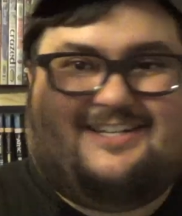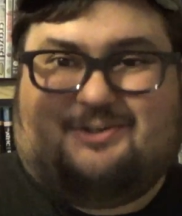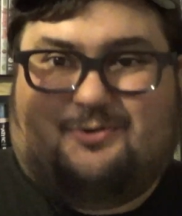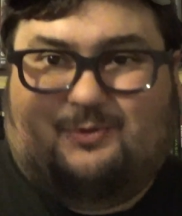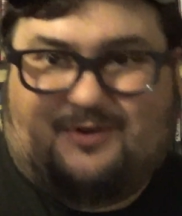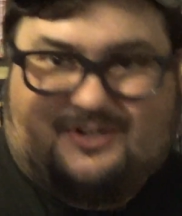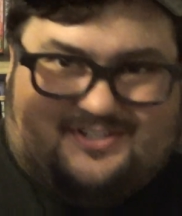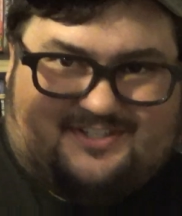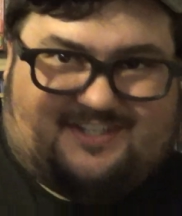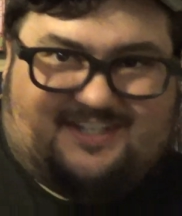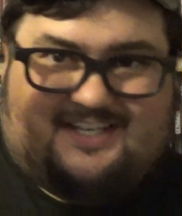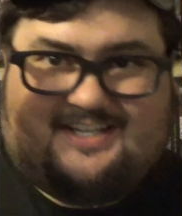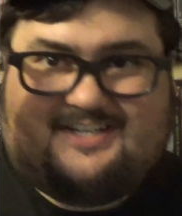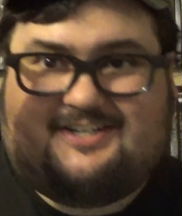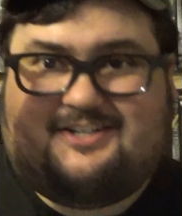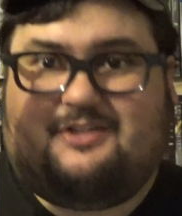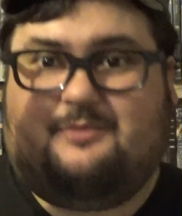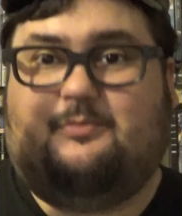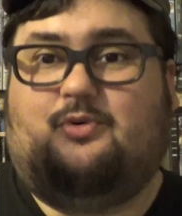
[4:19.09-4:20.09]
Towards the
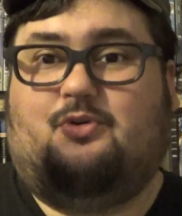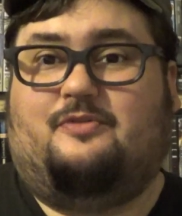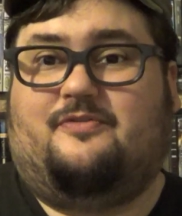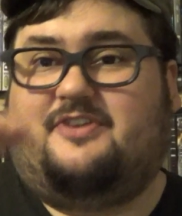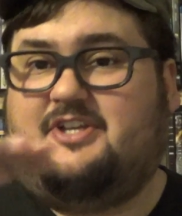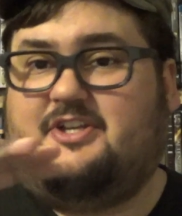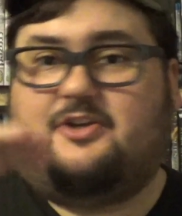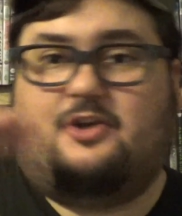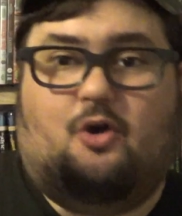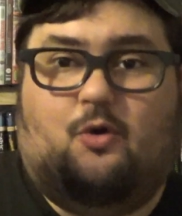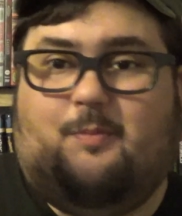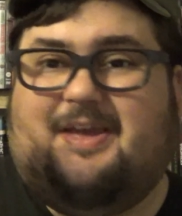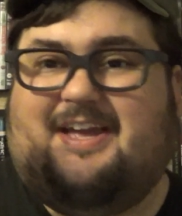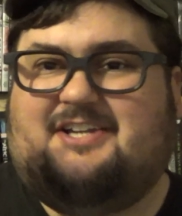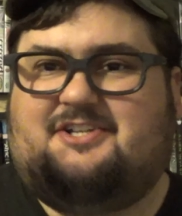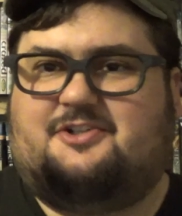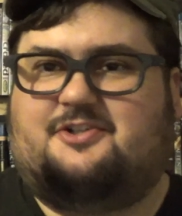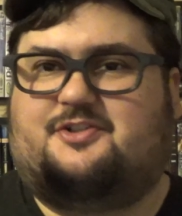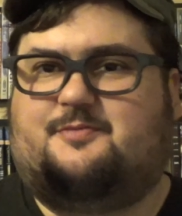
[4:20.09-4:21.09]
end of the movie, no
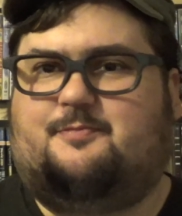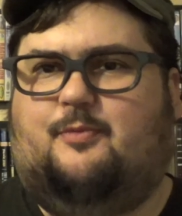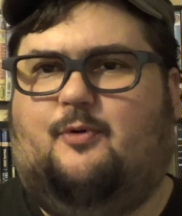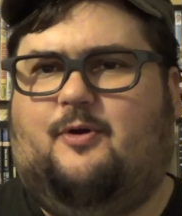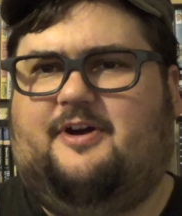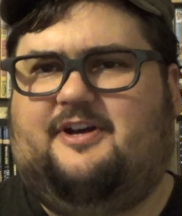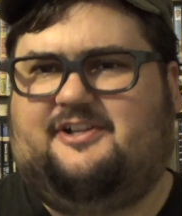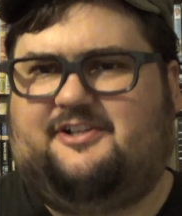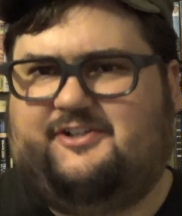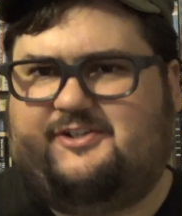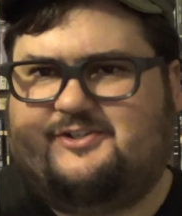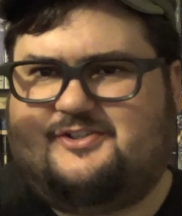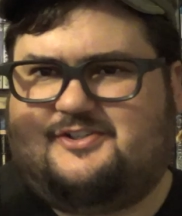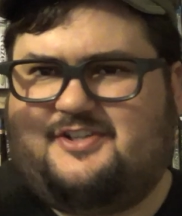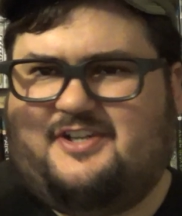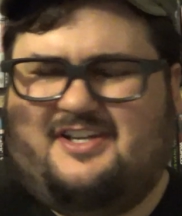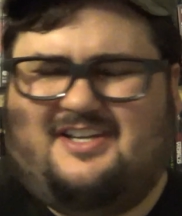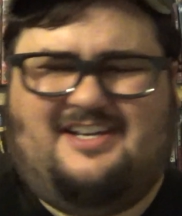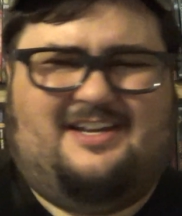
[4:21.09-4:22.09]
major
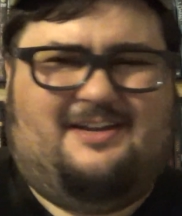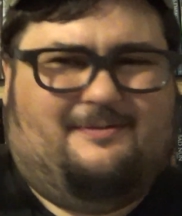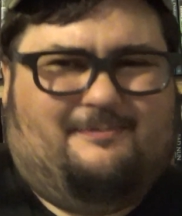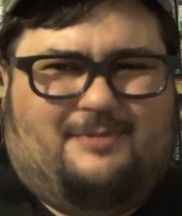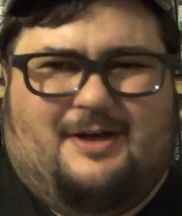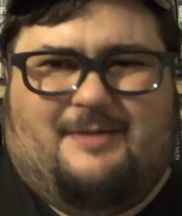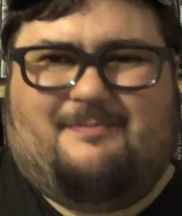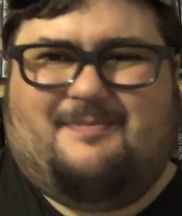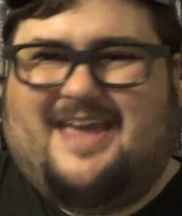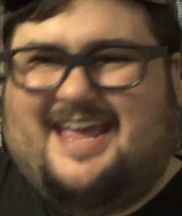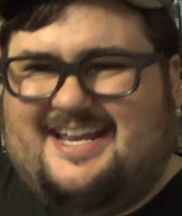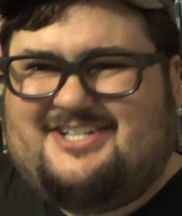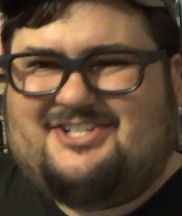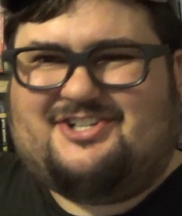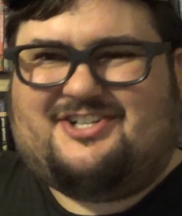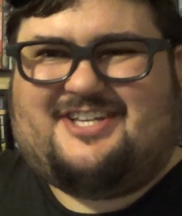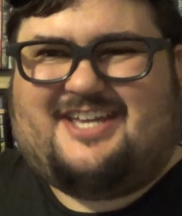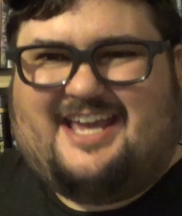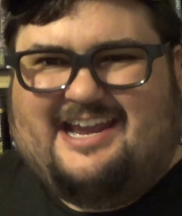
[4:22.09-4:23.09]
spoilers, but
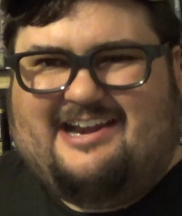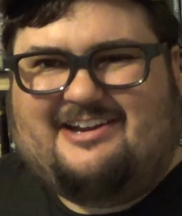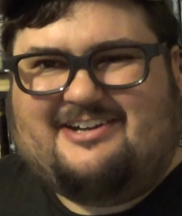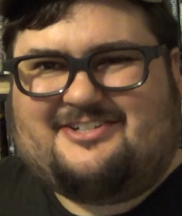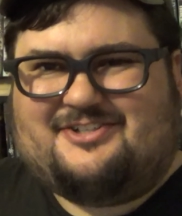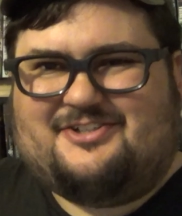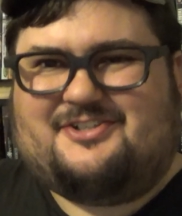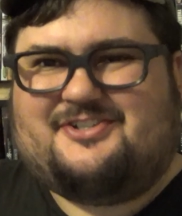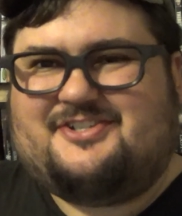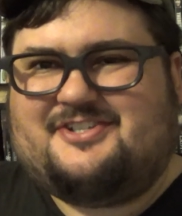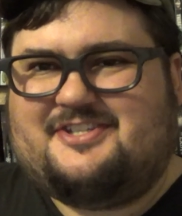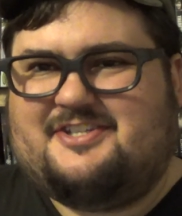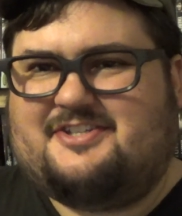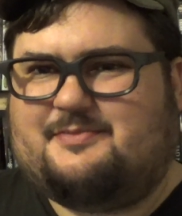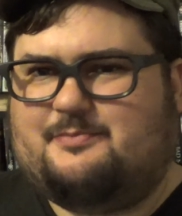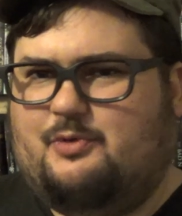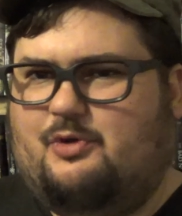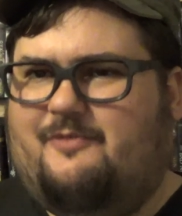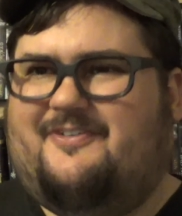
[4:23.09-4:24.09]
major characters in
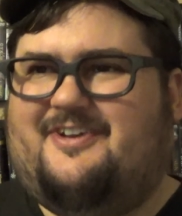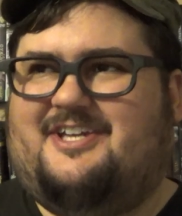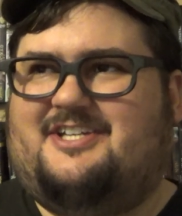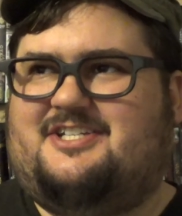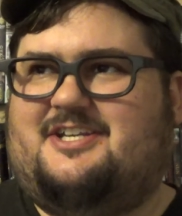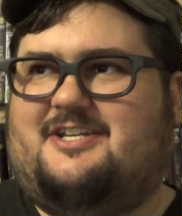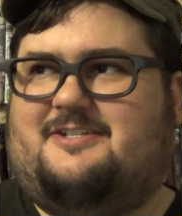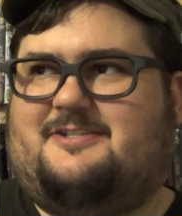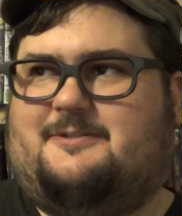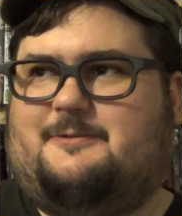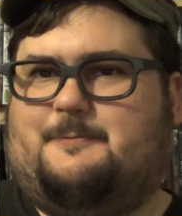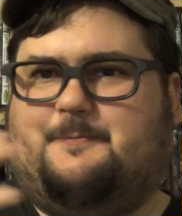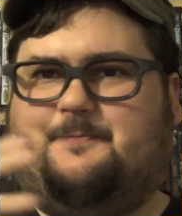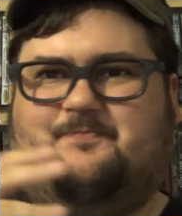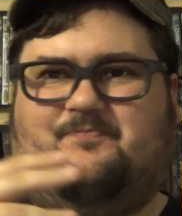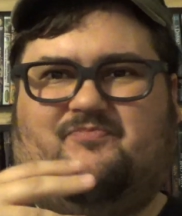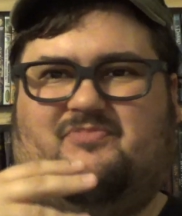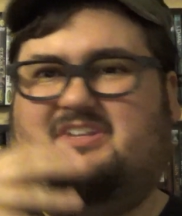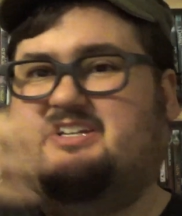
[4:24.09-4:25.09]
this movie just
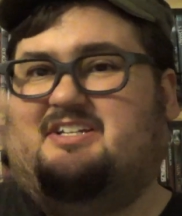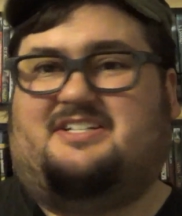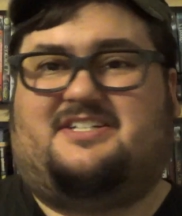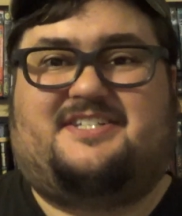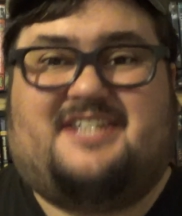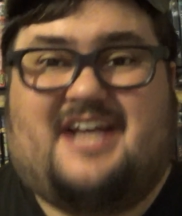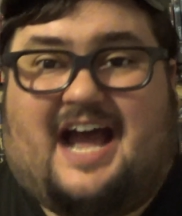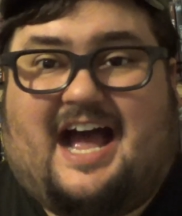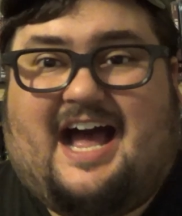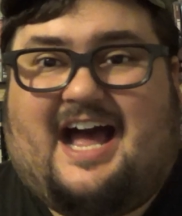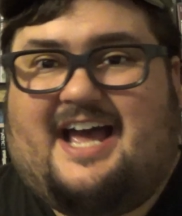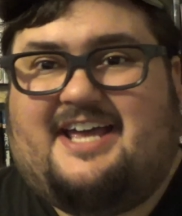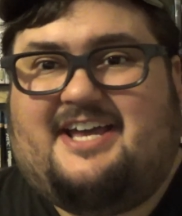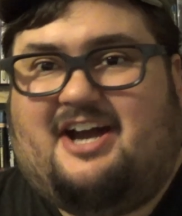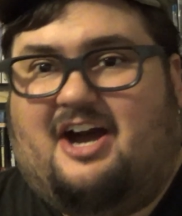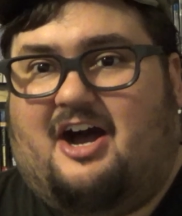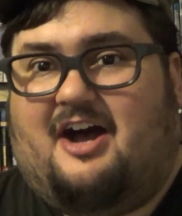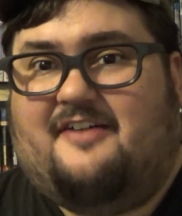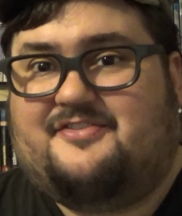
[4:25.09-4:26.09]
die
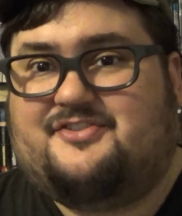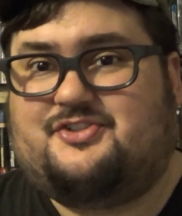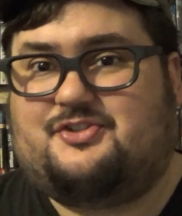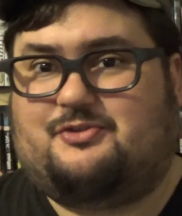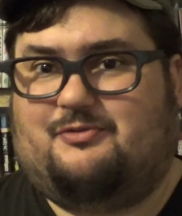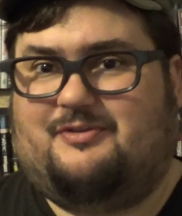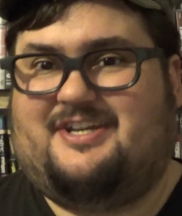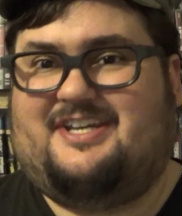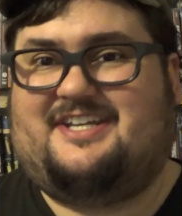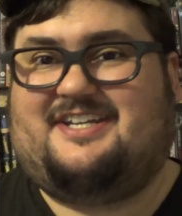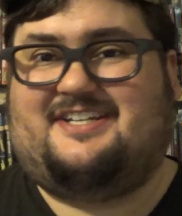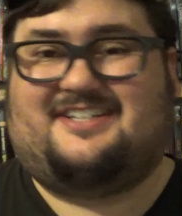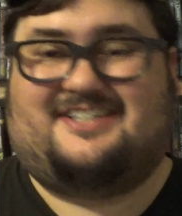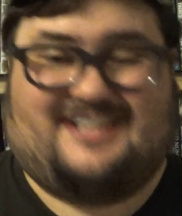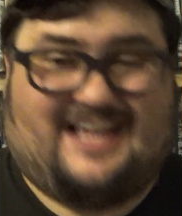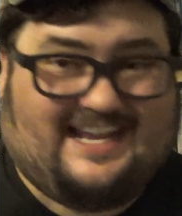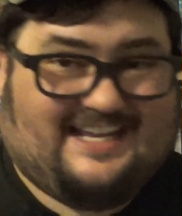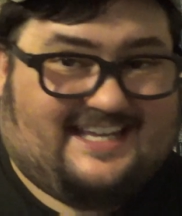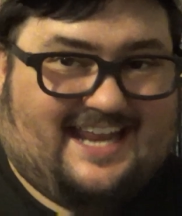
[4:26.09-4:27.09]
off screen.
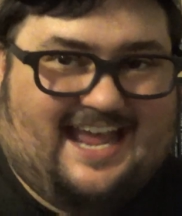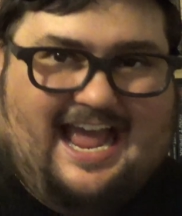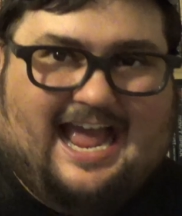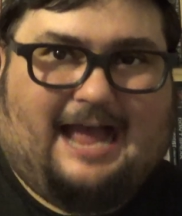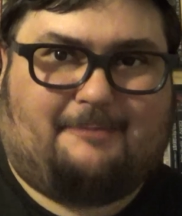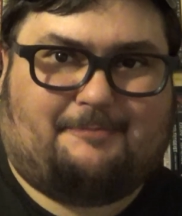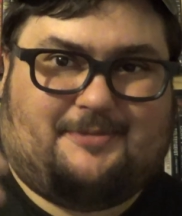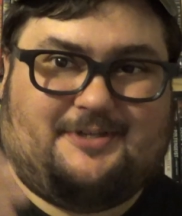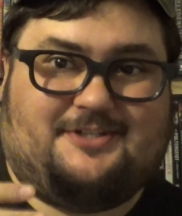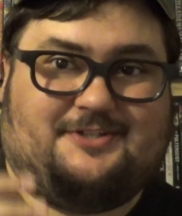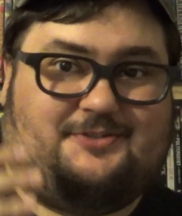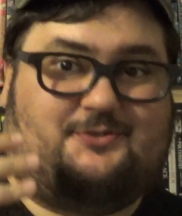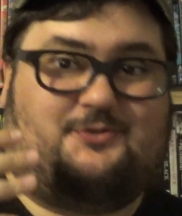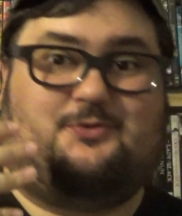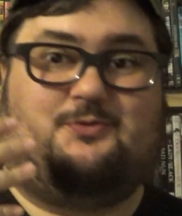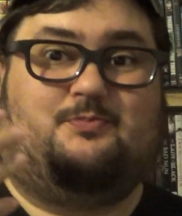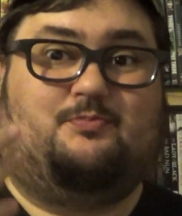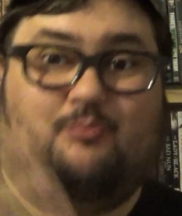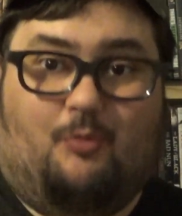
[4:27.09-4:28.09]
Like it
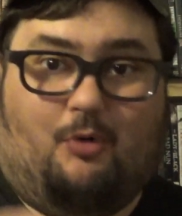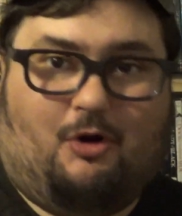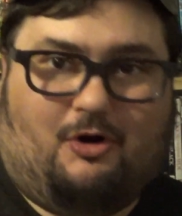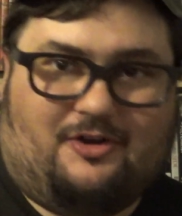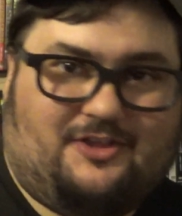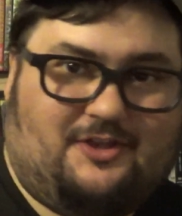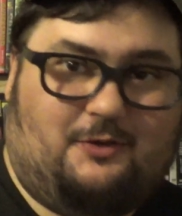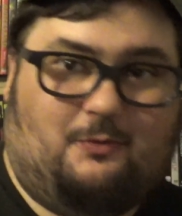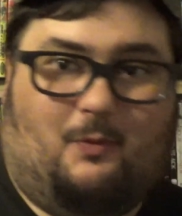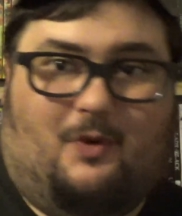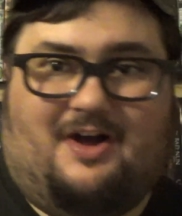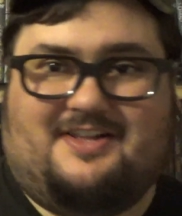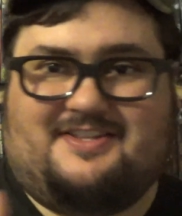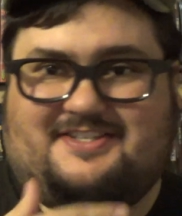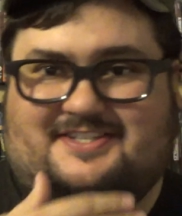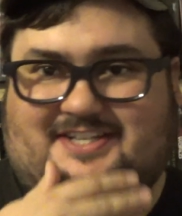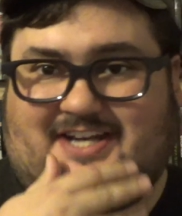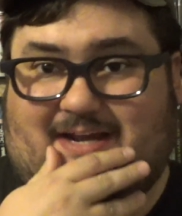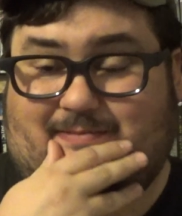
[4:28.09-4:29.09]
happens more than
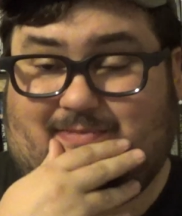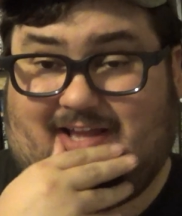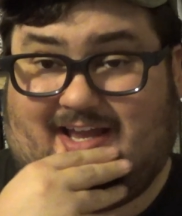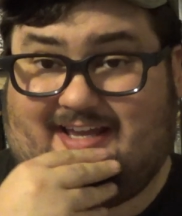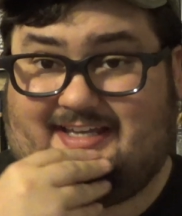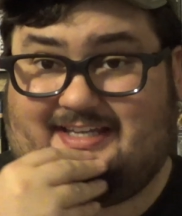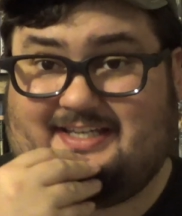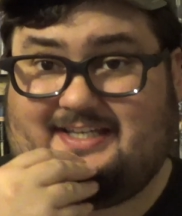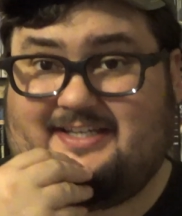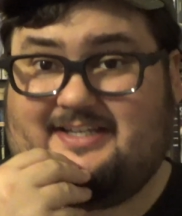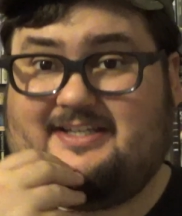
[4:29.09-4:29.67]
once and I'm like